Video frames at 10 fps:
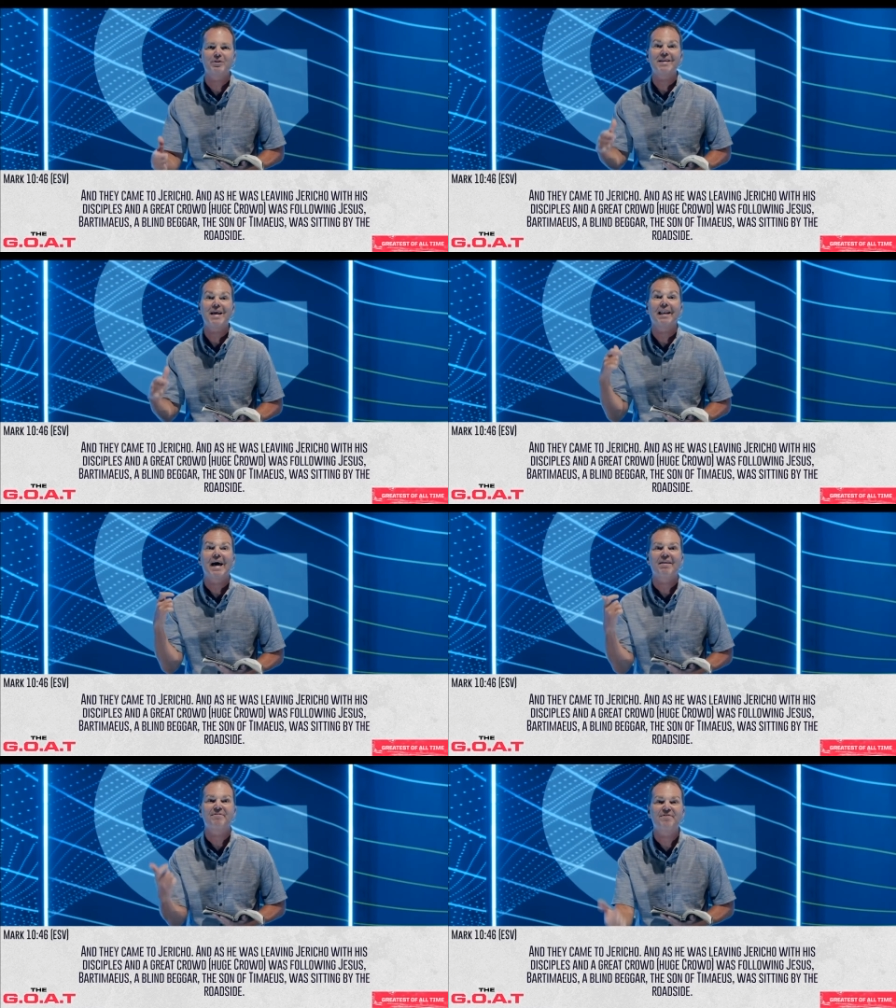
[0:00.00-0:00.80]
He had a
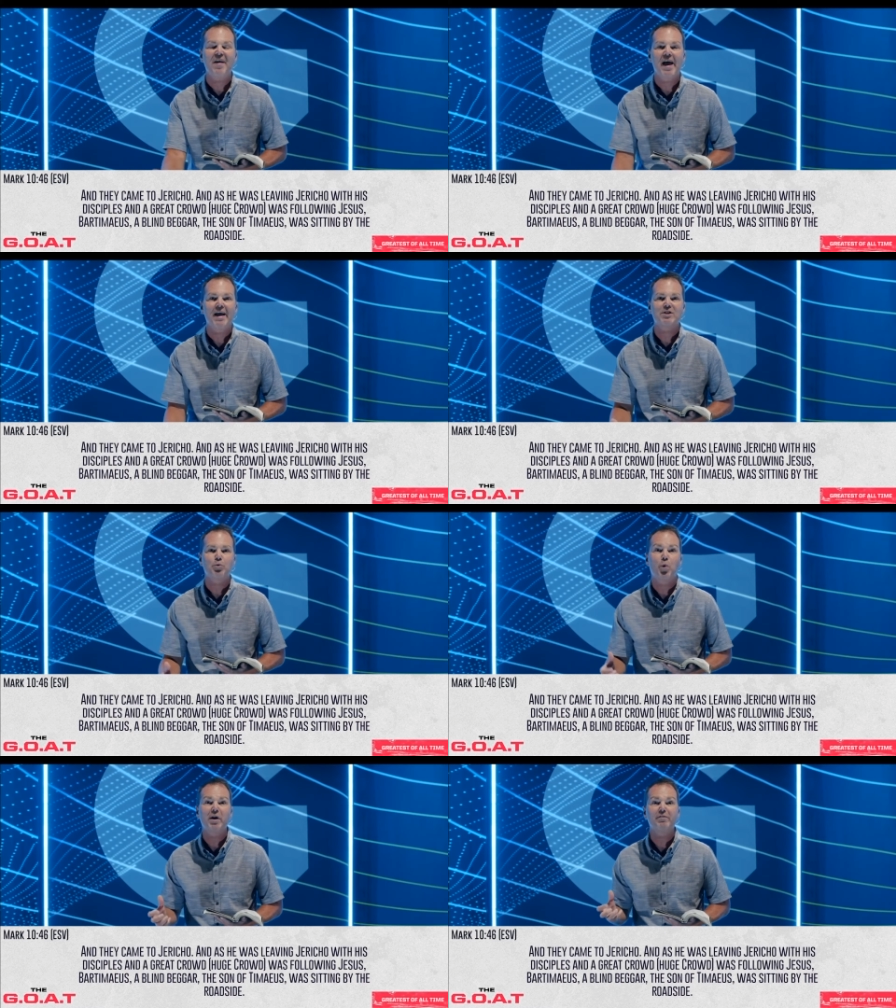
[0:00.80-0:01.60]
lot of fans. And
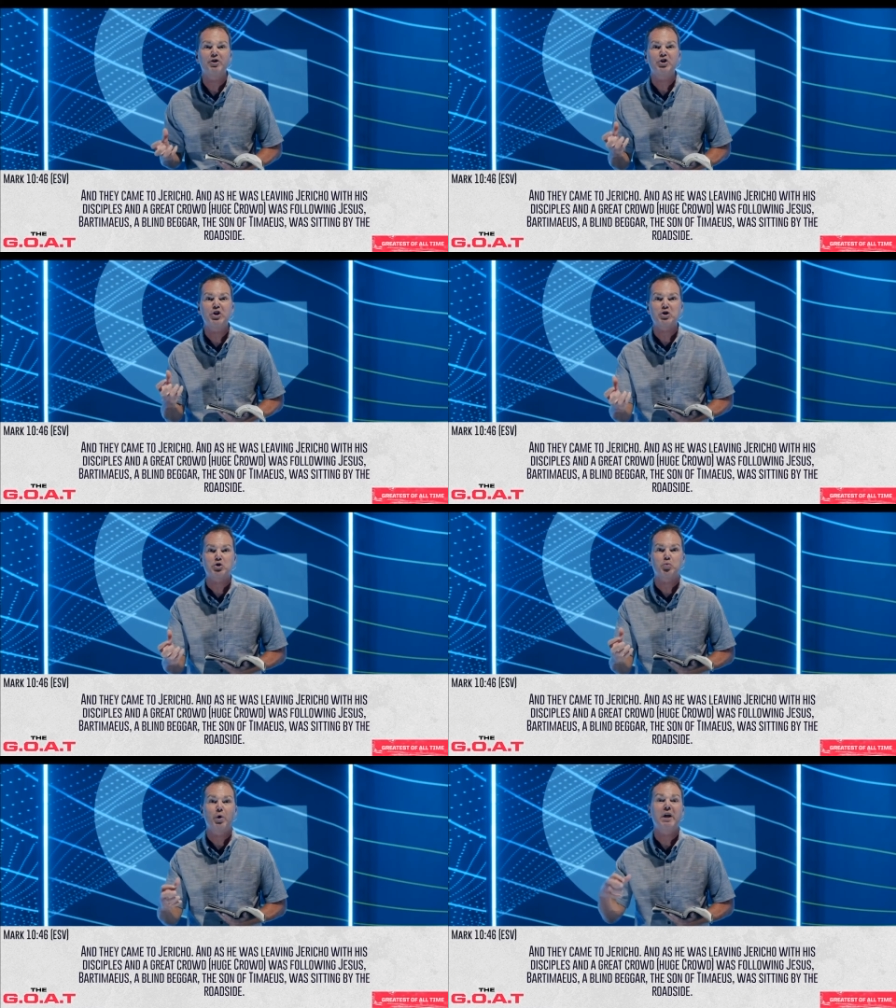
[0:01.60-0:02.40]
wherever Jesus
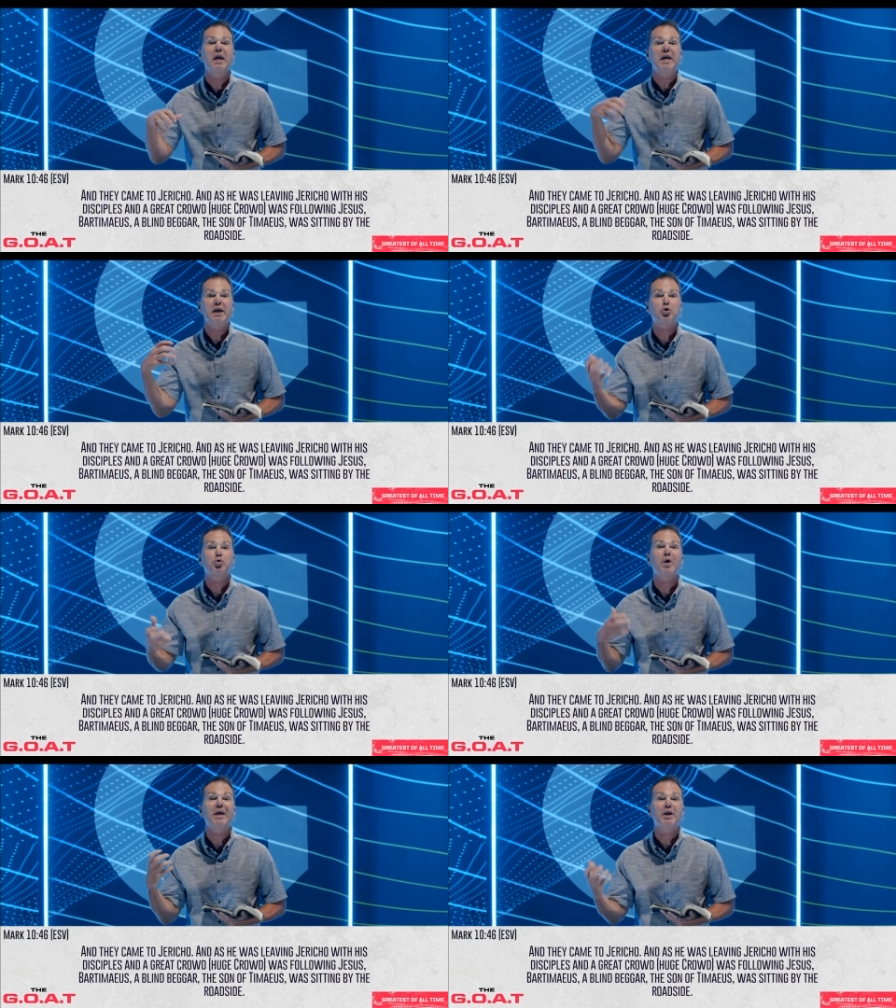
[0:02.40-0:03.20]
went, it
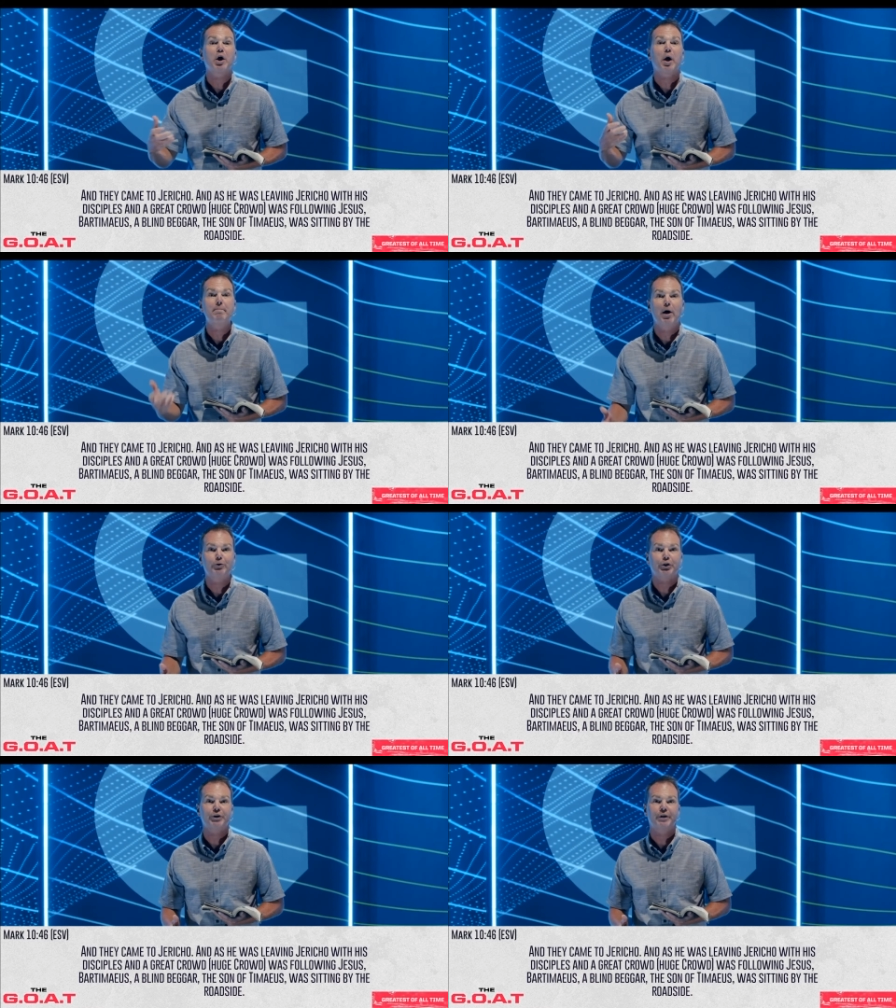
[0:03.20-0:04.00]
created a
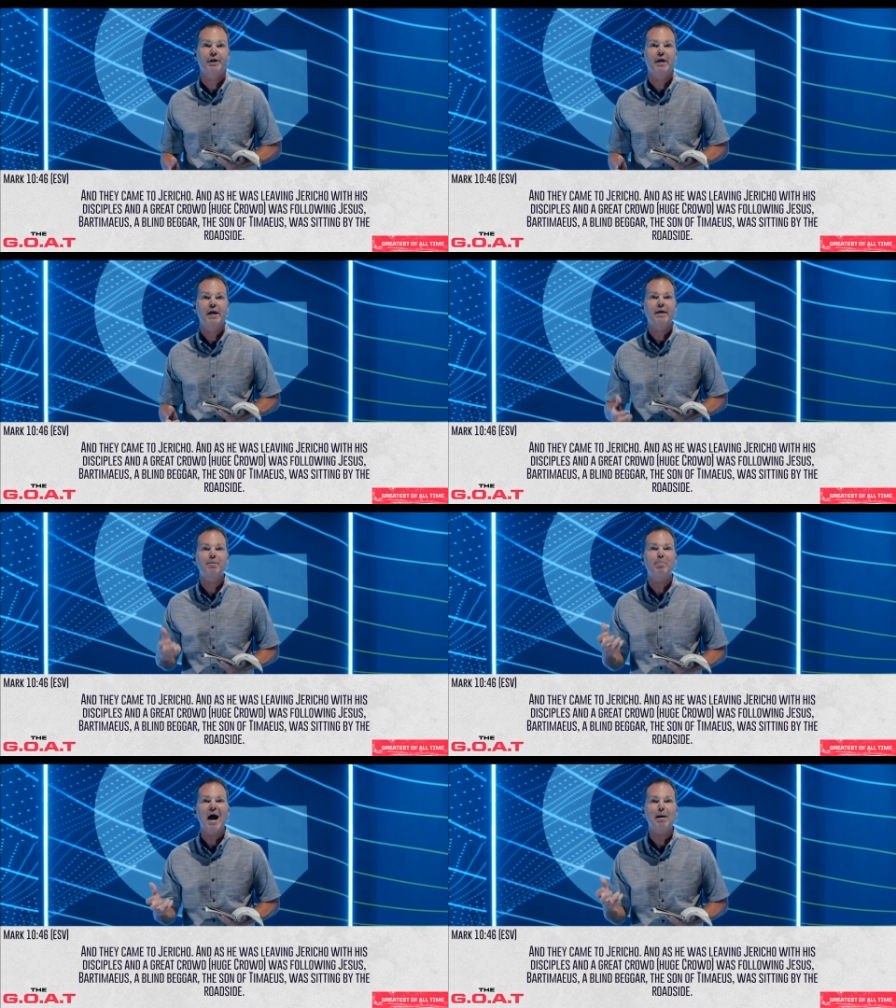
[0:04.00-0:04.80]
commotion. And the
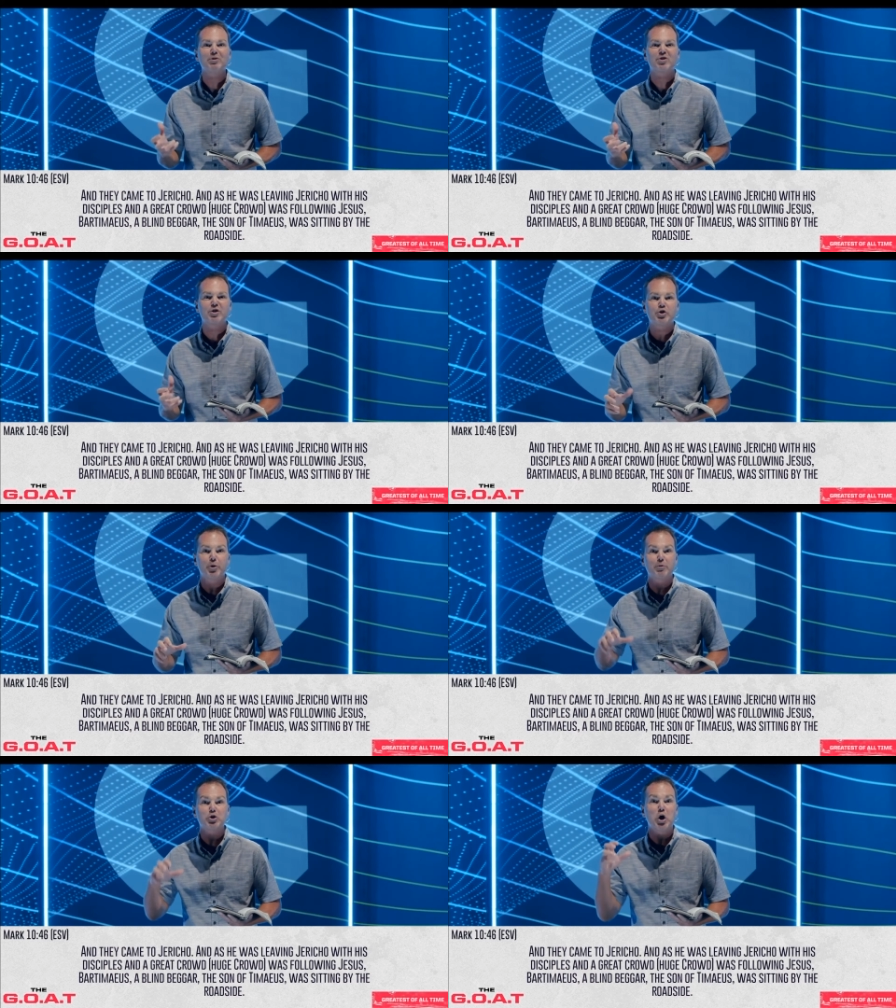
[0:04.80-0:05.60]
Bible says there
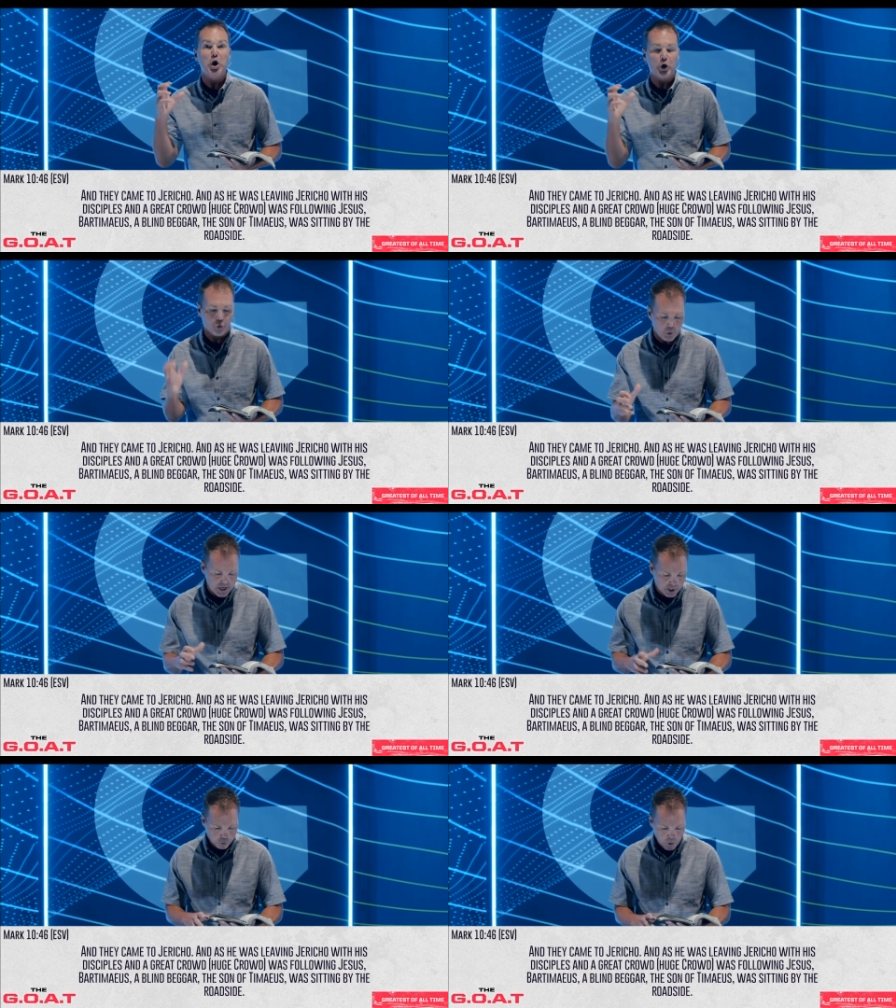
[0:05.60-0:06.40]
was a great
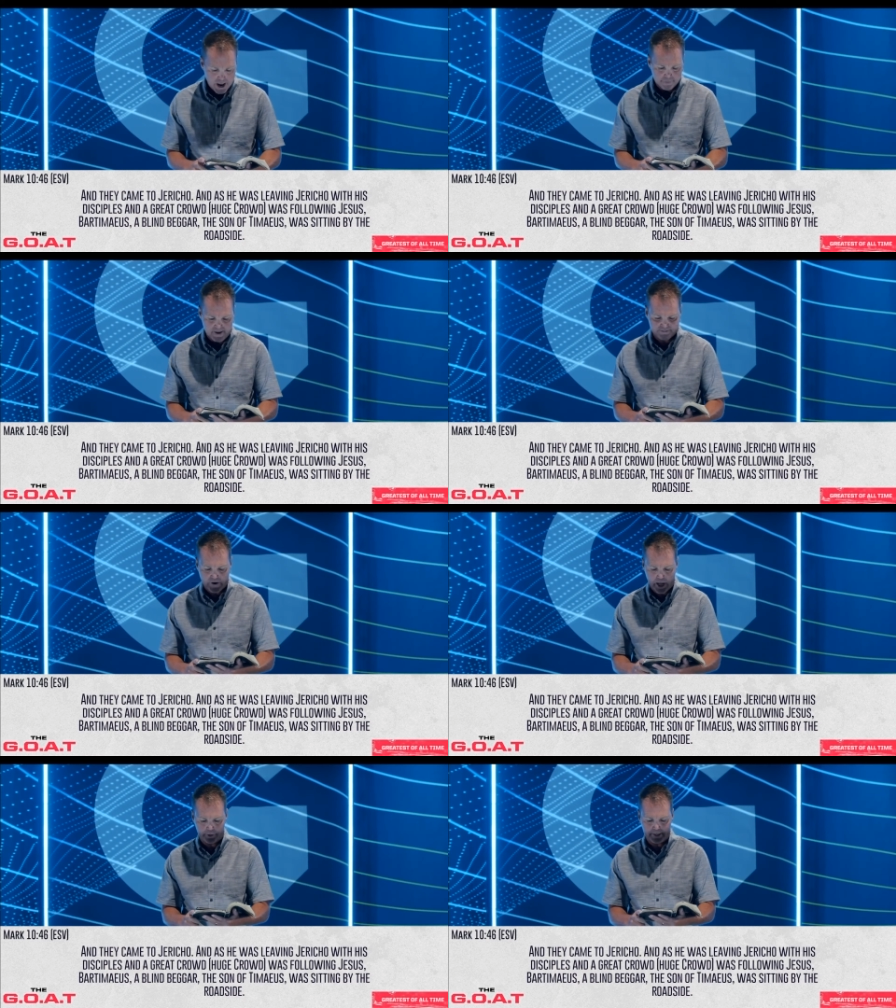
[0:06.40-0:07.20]
crowd that
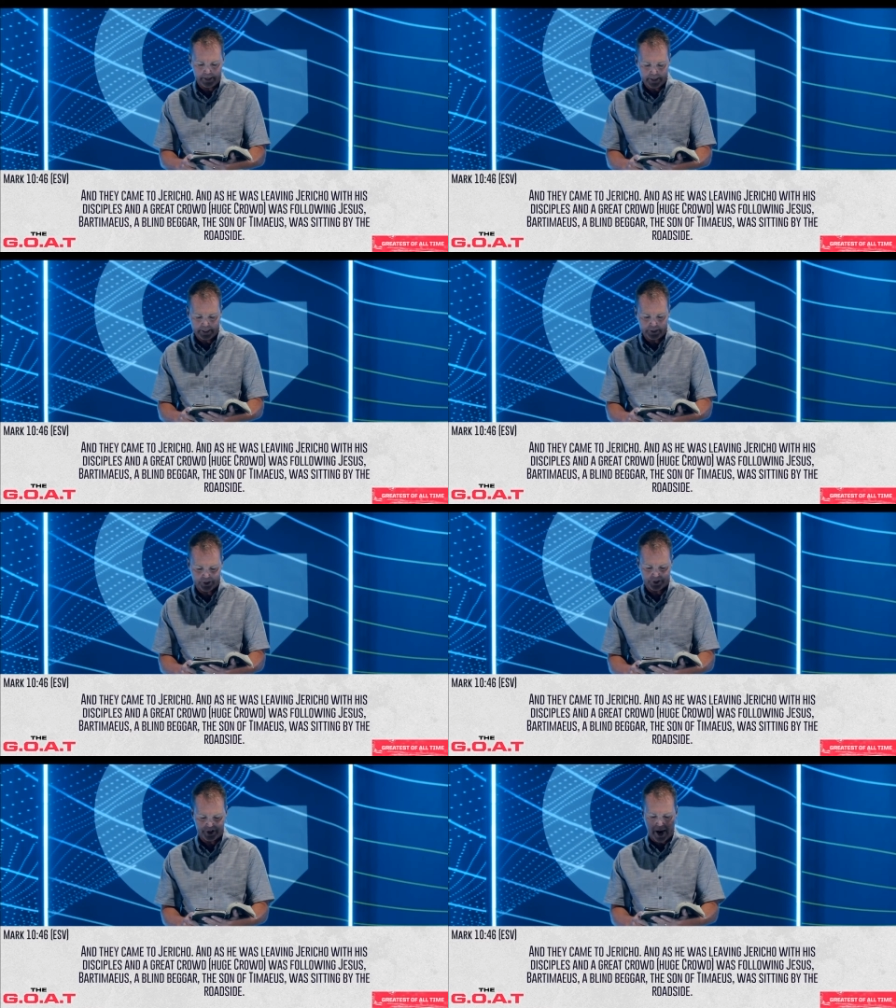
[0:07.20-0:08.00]
followed he and his
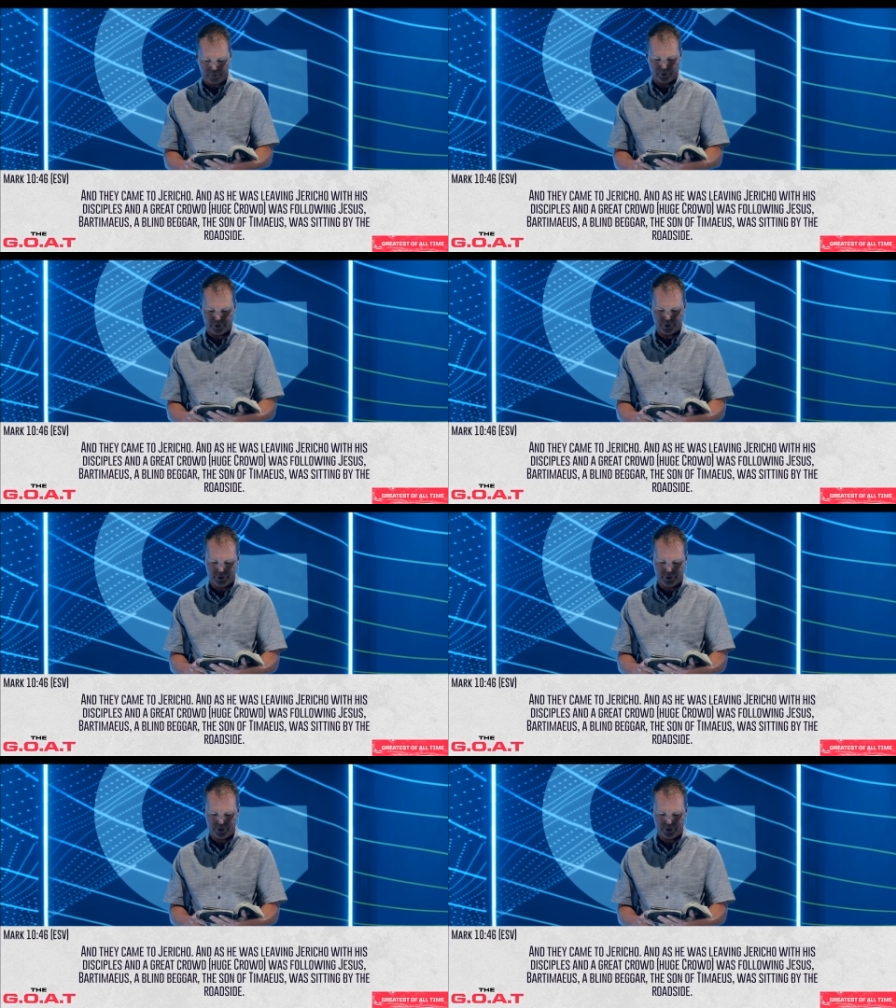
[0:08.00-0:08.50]
disciples.